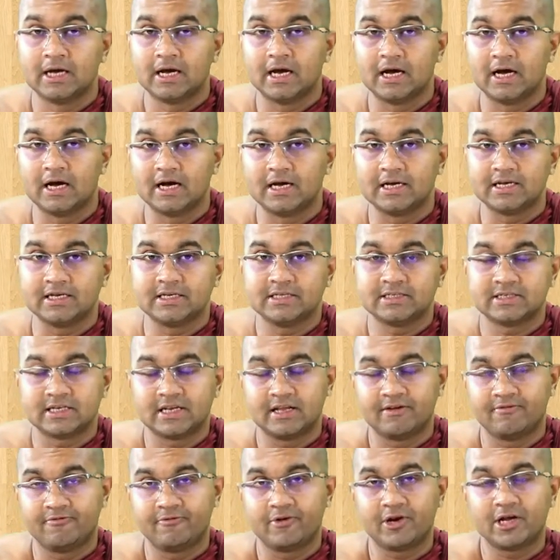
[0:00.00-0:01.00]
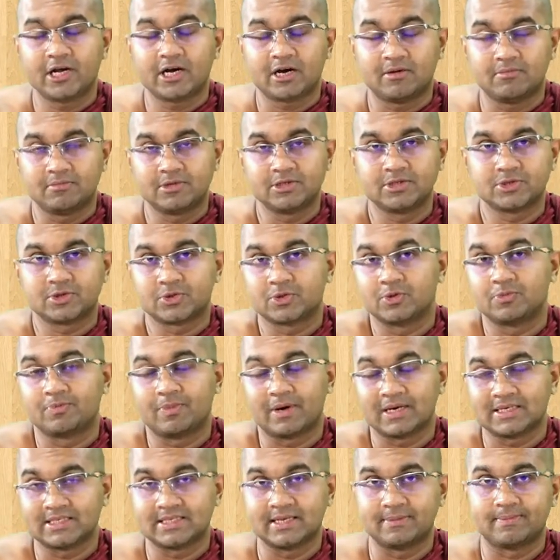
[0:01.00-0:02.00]
uh, each and every Kamaj
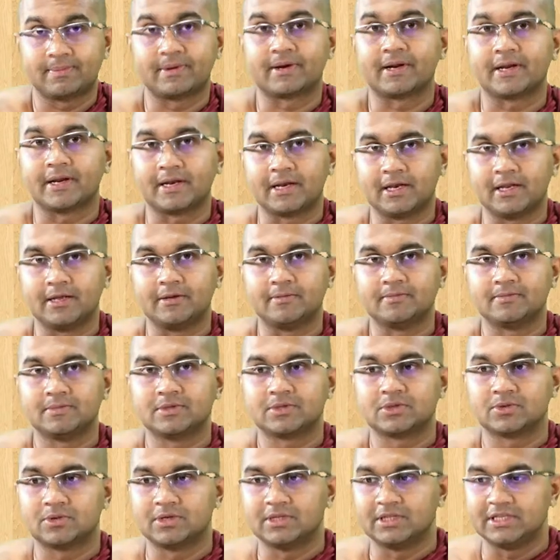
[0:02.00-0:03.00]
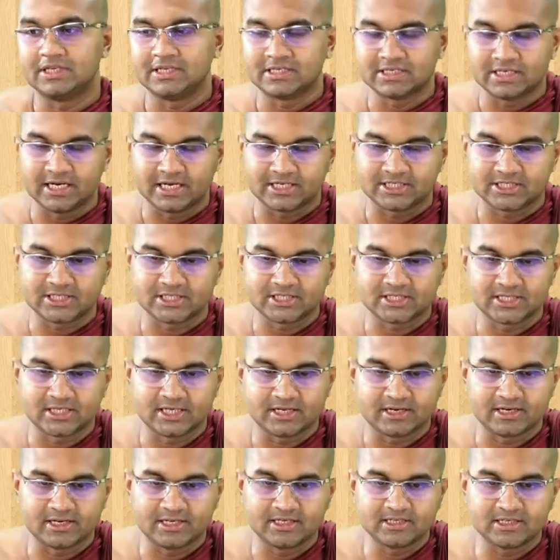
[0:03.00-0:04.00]
Rupa separately. So in this lecture
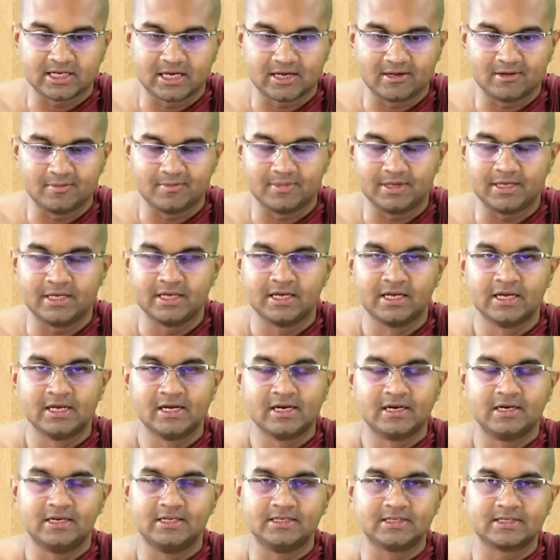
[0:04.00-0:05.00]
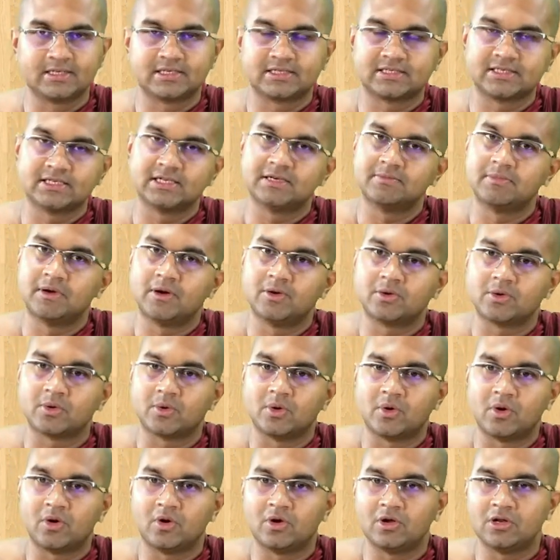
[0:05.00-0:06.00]
series, I will be discussing about
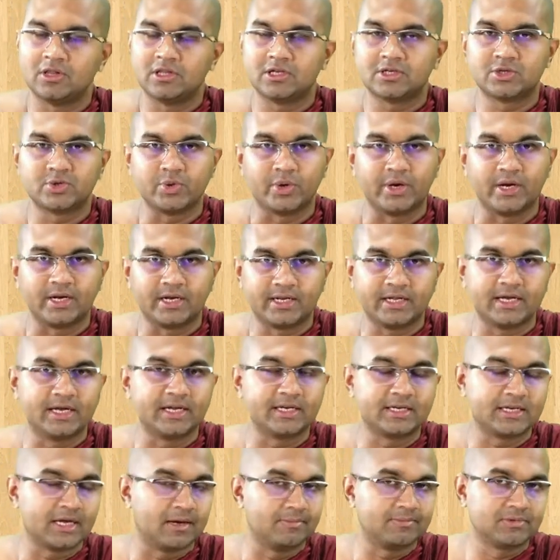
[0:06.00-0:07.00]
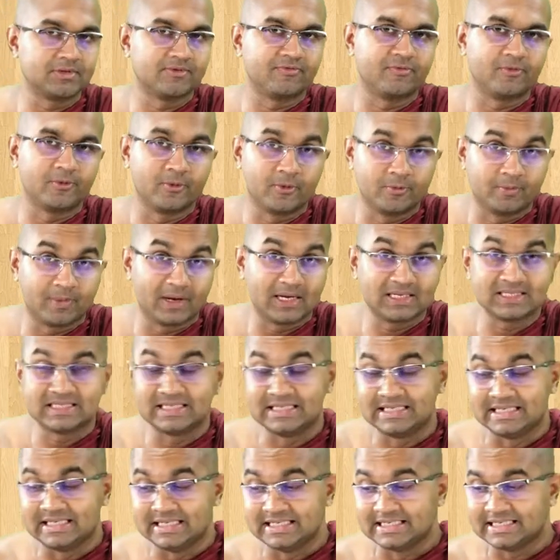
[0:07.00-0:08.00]
all the 28 types of Rupas
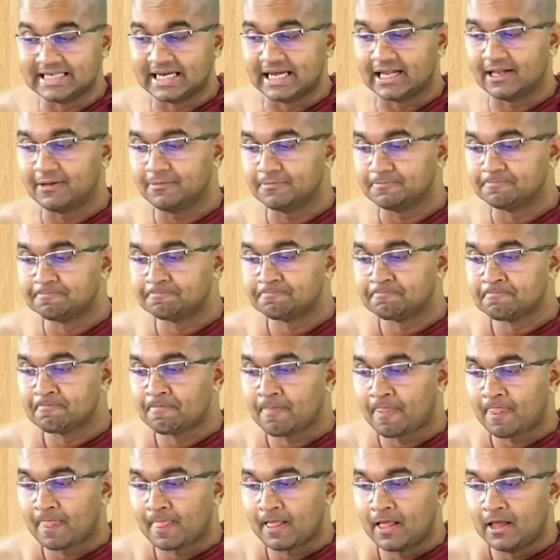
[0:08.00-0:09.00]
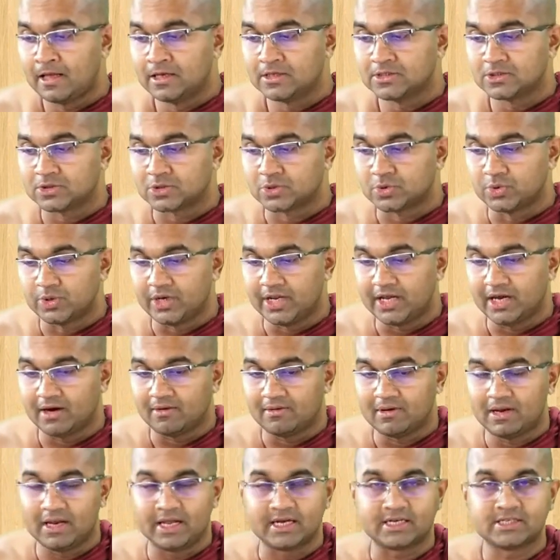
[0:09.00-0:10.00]
in detail. So today
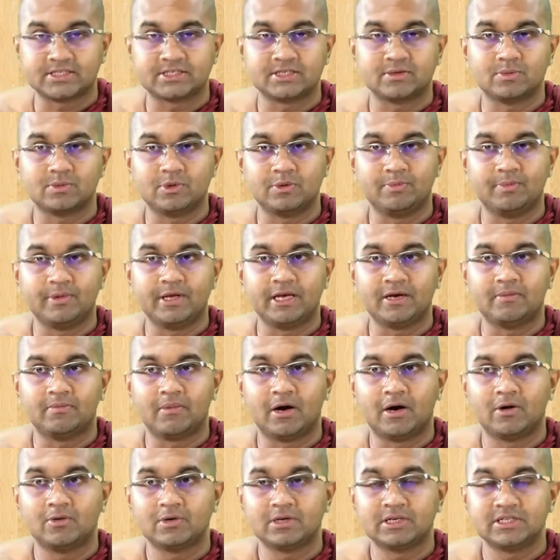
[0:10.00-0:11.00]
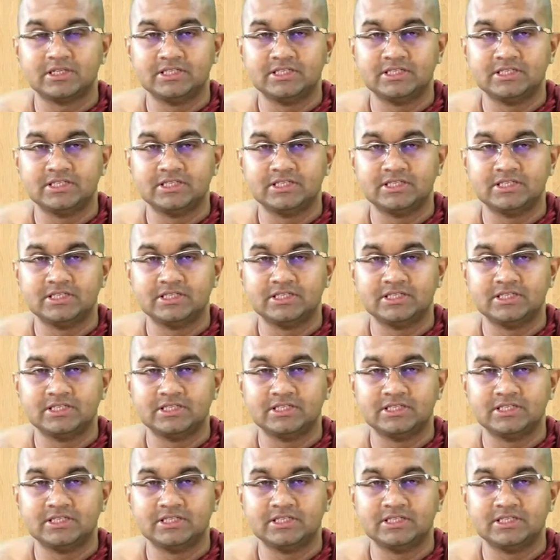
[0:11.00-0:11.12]
our lecture would be about